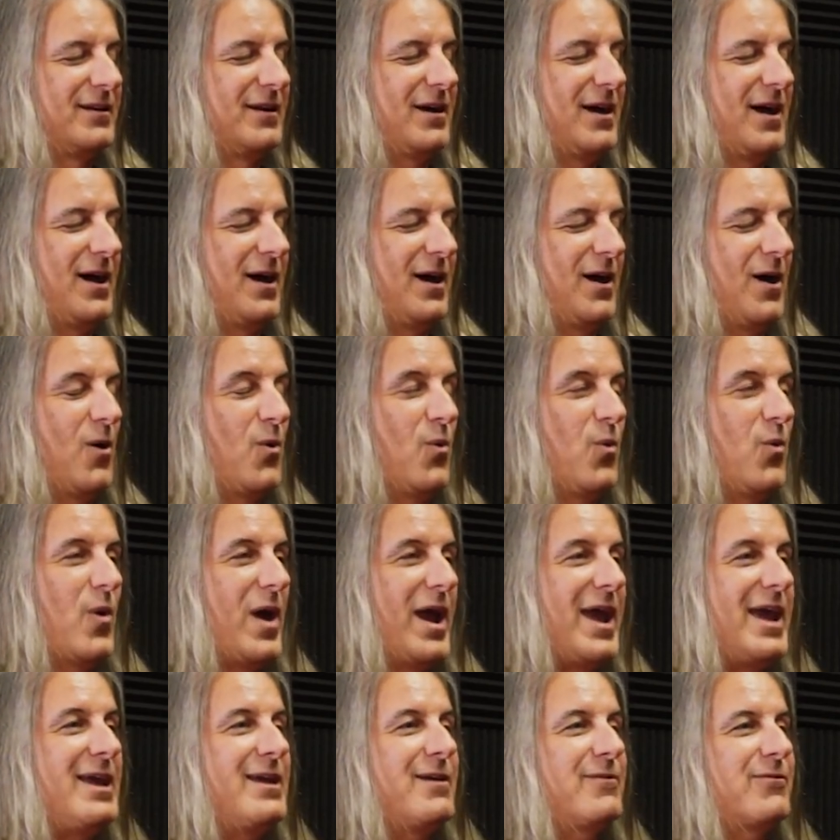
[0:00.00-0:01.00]
uh,
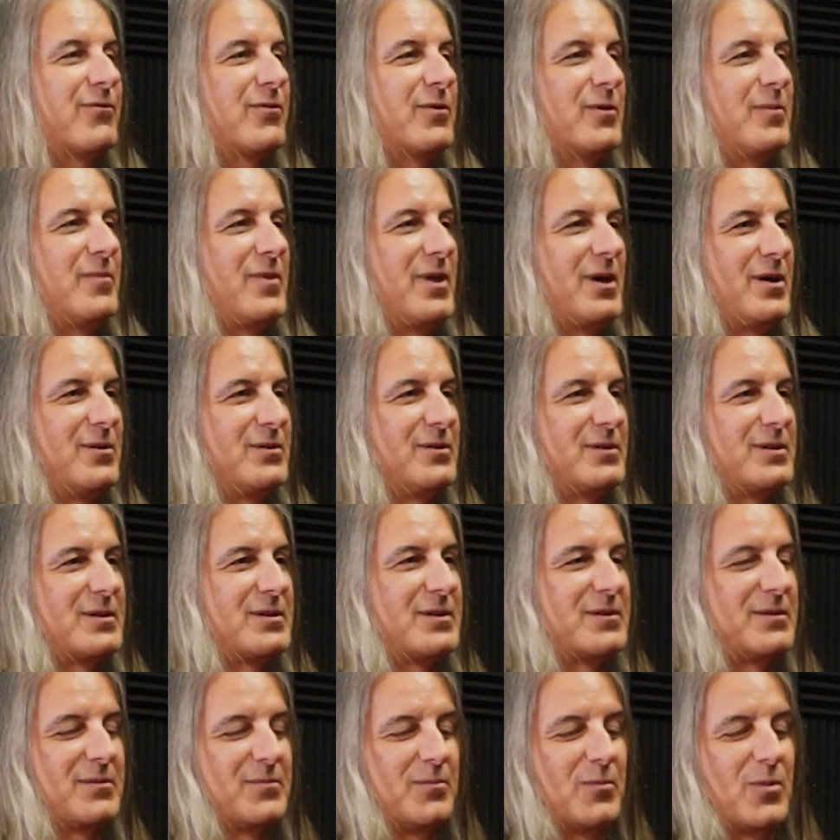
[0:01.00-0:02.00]
away from
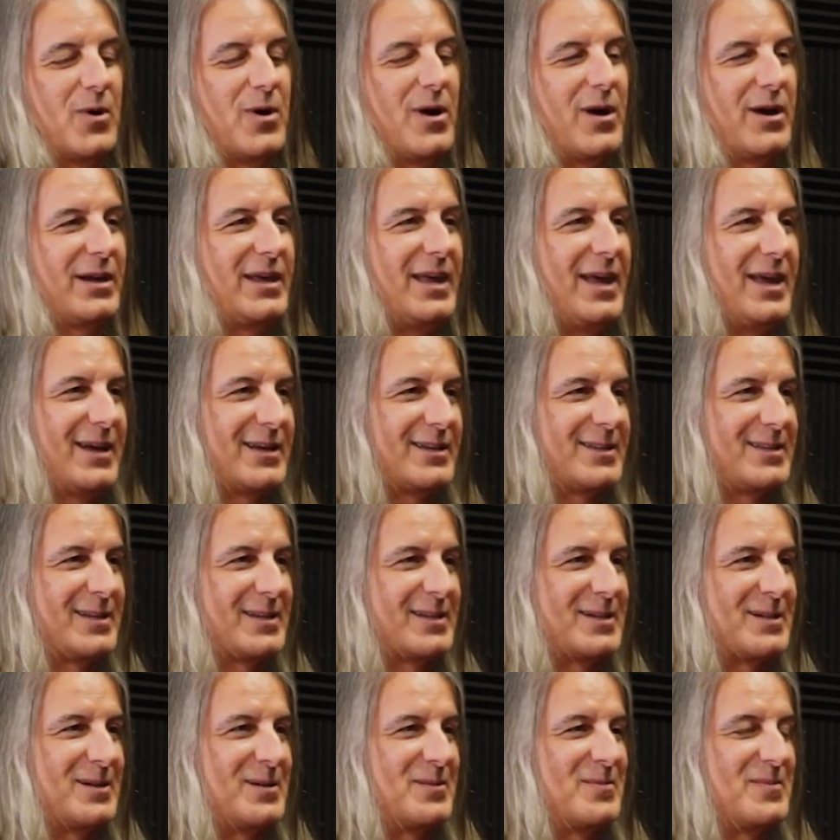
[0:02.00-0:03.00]
those more archaic
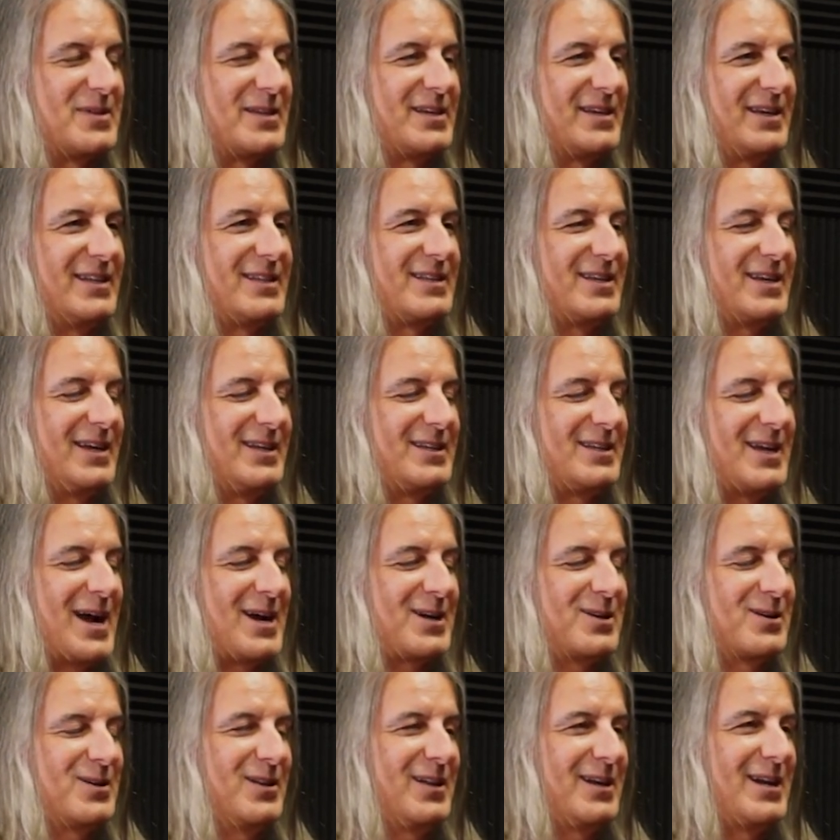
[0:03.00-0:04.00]
systems. It's it's
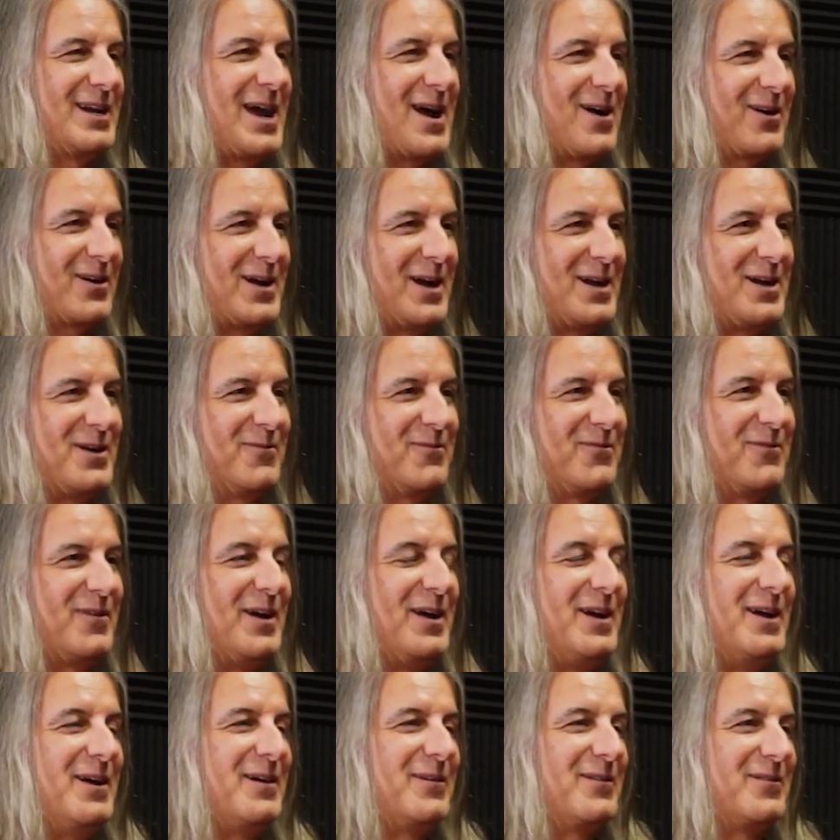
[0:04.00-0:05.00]
actually now kind of
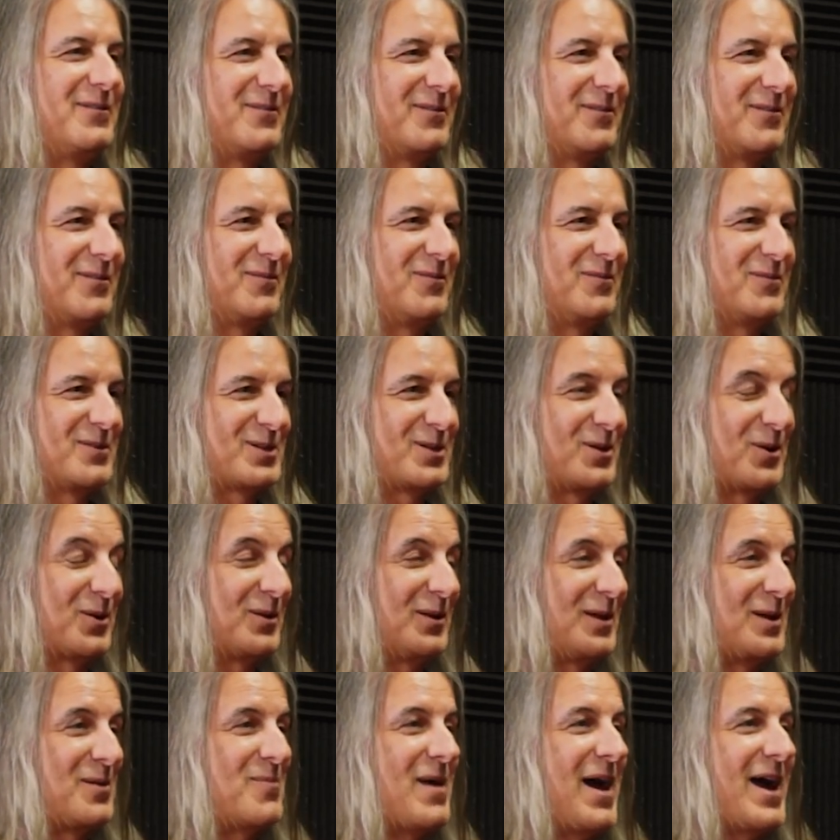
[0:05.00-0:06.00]

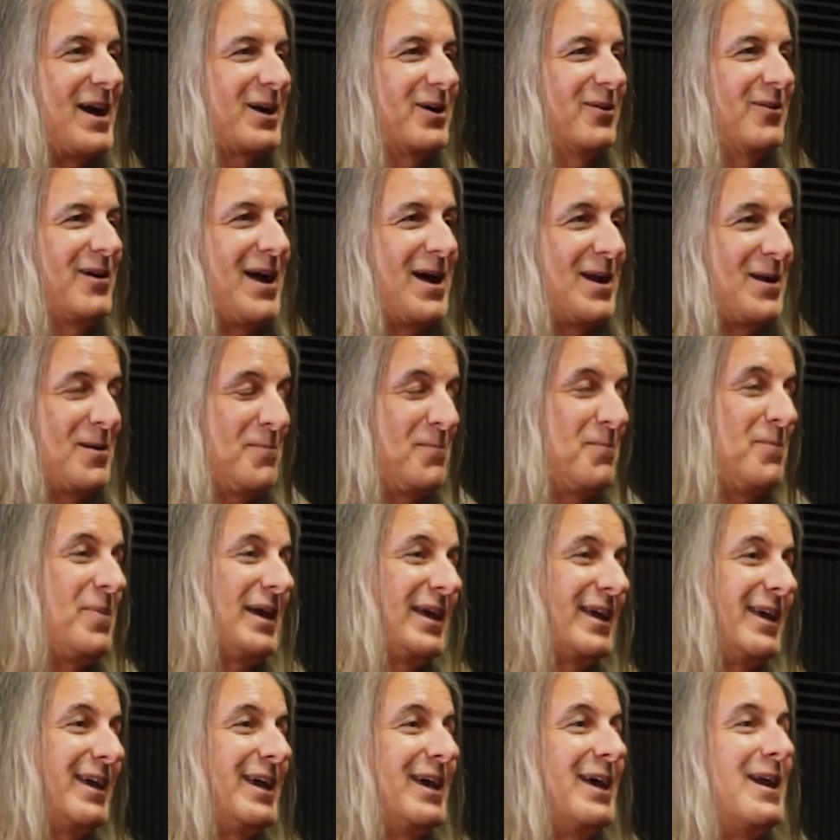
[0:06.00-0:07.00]
circling back around and
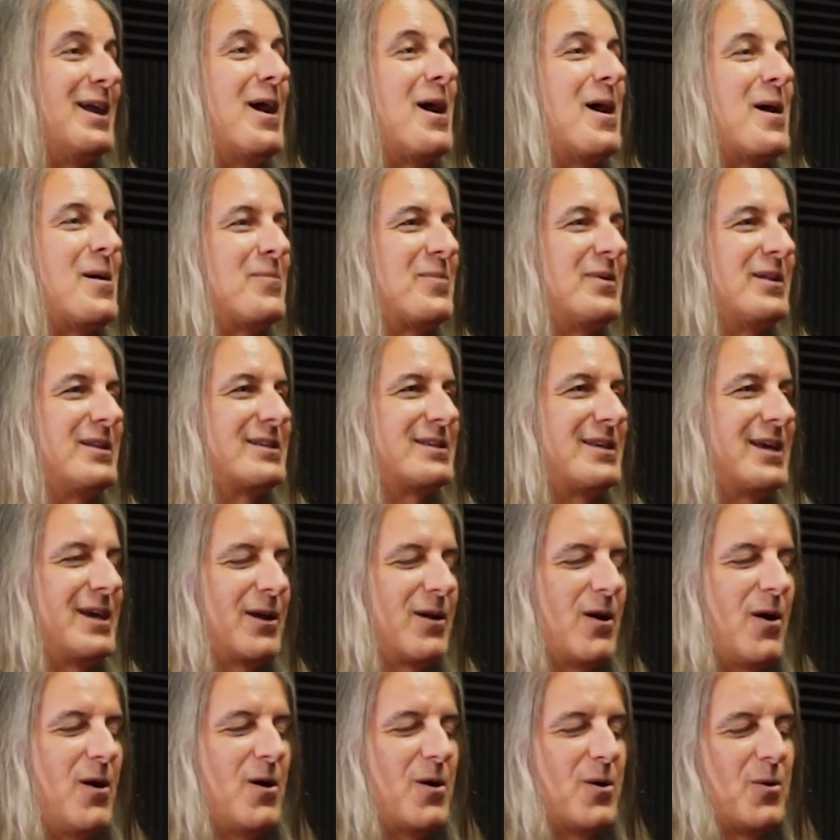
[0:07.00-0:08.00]
picking it up and
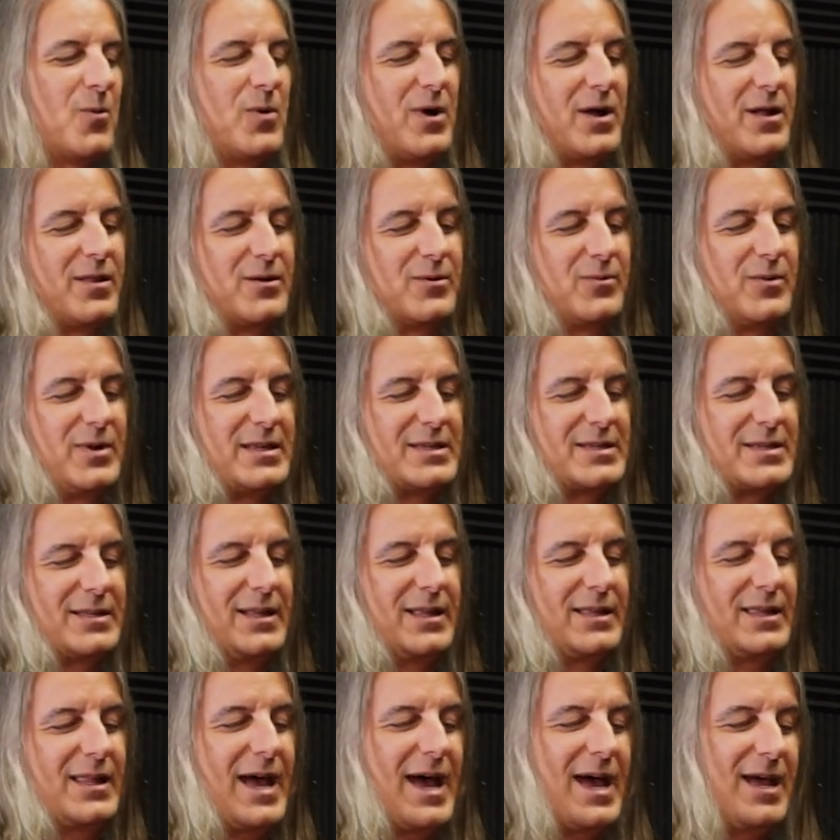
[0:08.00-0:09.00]
saying, "Oh, well, the reason
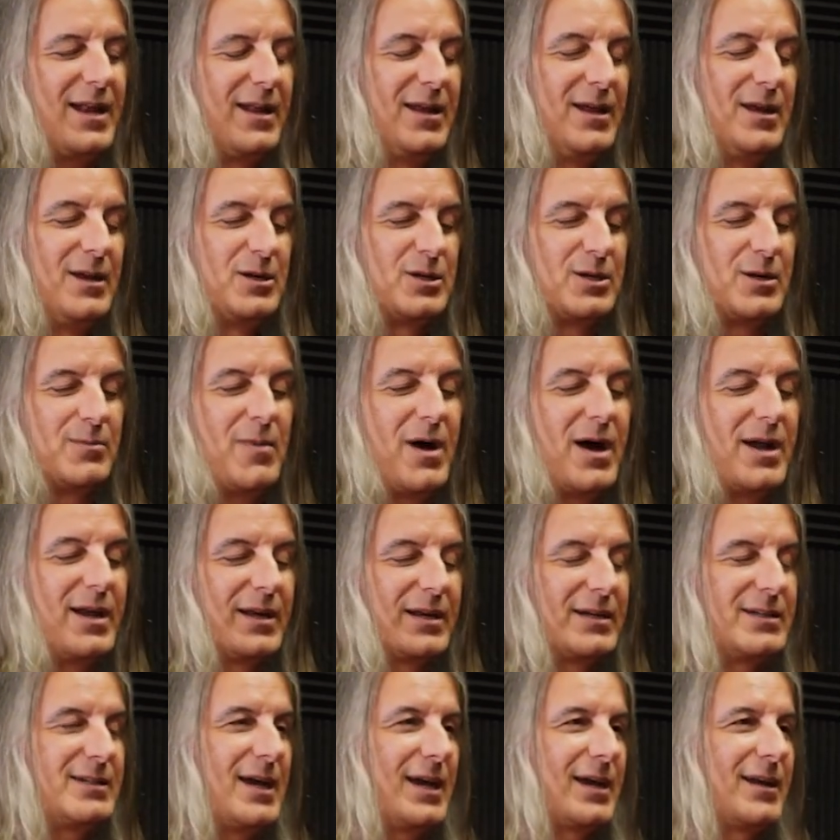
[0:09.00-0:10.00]
that that
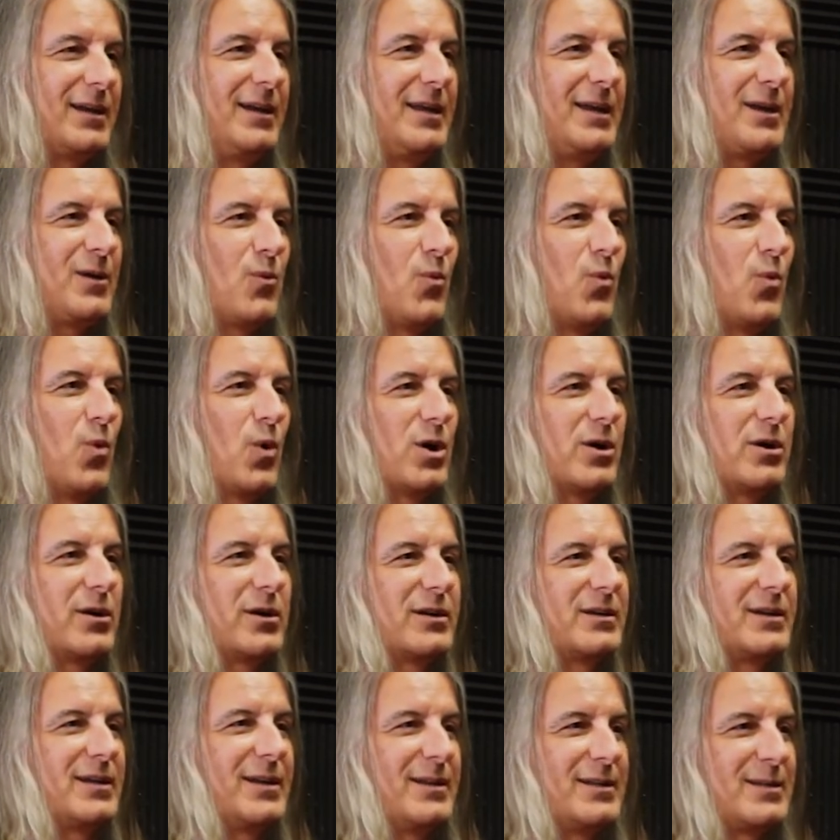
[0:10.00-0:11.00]
shamanic technique
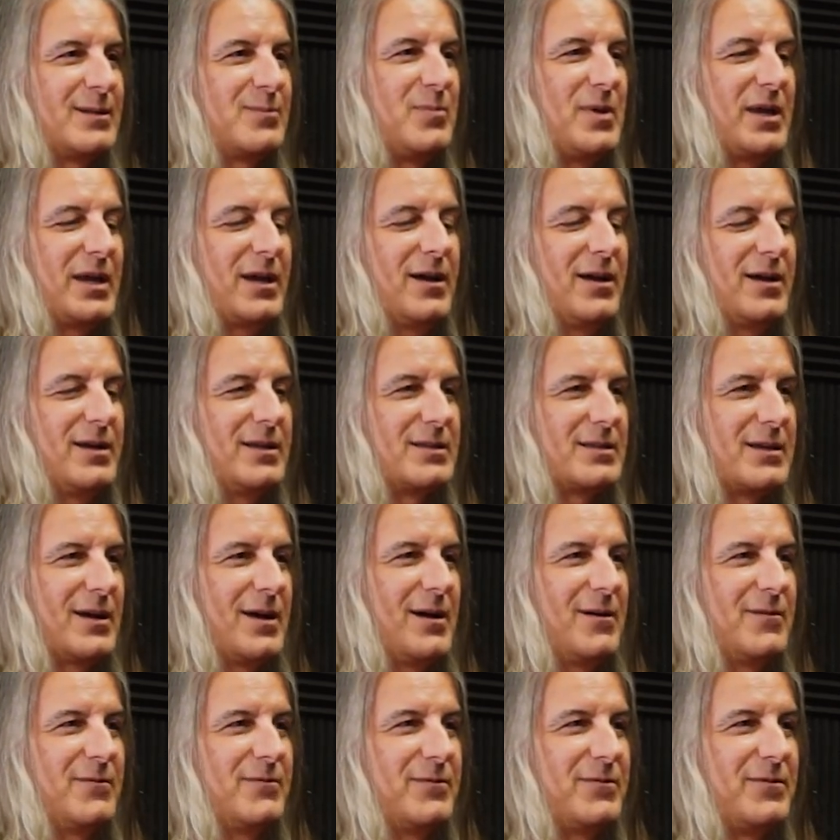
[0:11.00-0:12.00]
worked is because
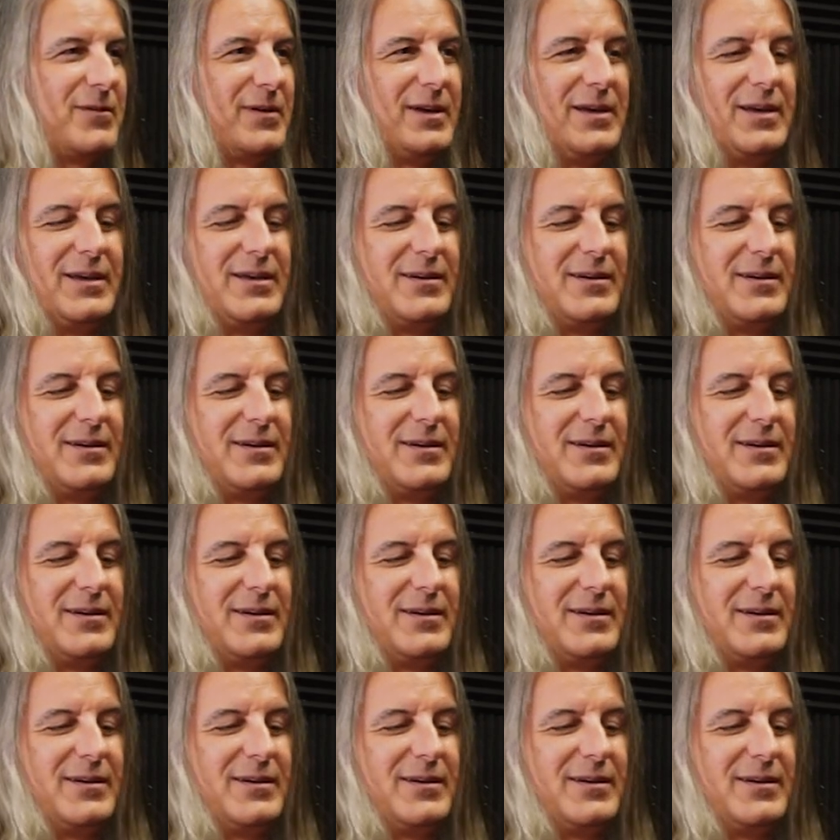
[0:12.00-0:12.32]
of